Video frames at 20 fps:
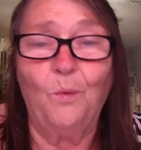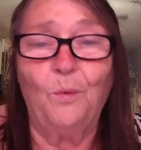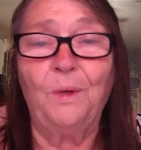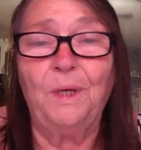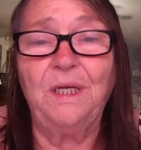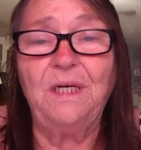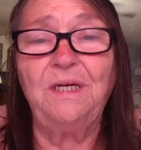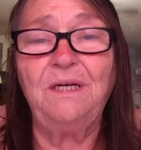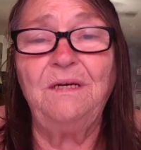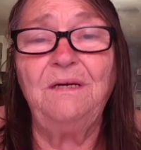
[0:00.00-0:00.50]

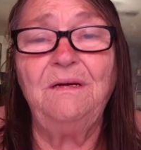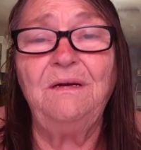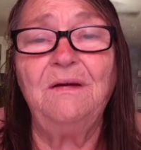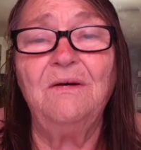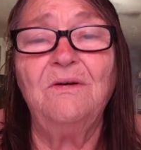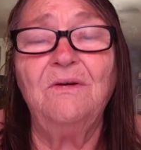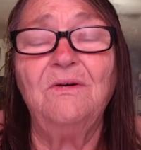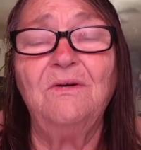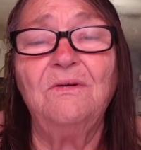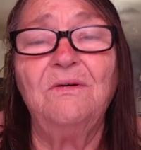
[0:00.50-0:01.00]
When
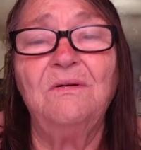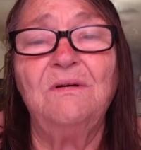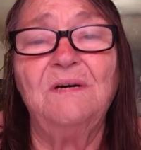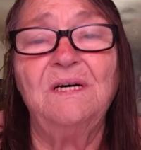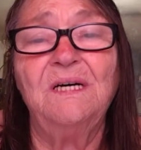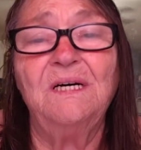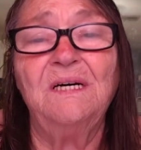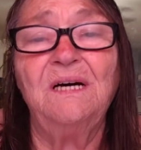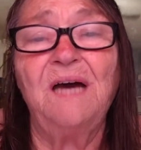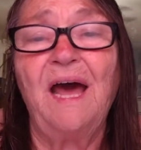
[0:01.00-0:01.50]

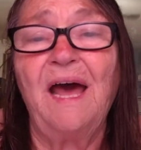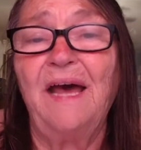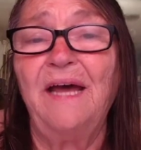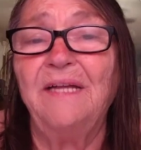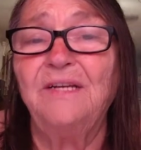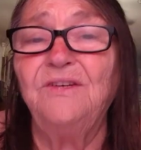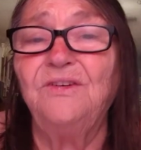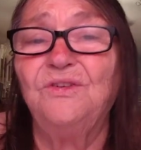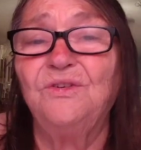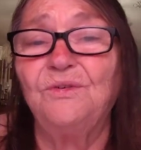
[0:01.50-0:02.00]
Noah
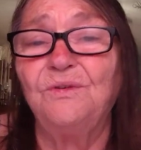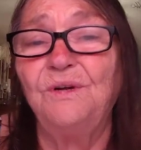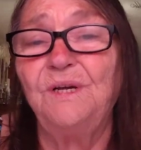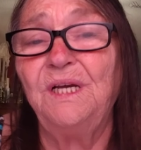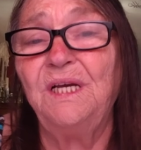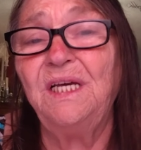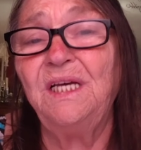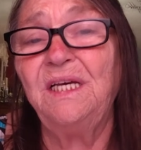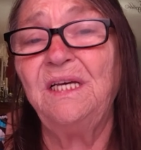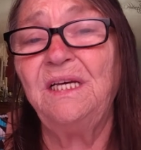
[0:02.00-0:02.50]
had
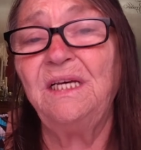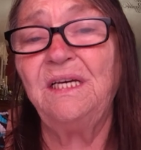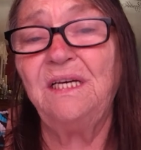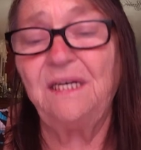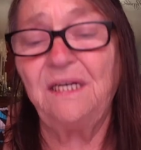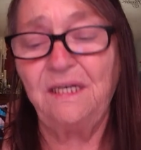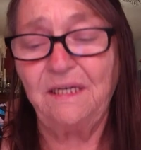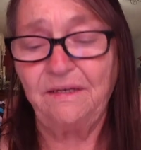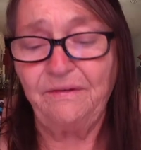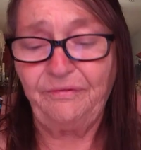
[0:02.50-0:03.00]

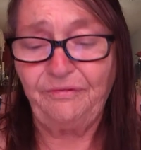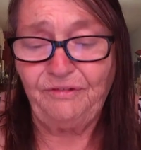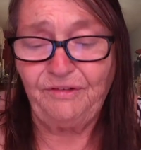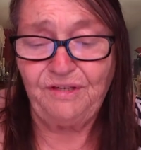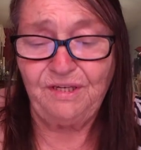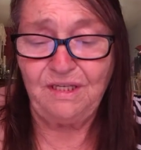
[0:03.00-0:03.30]
drifted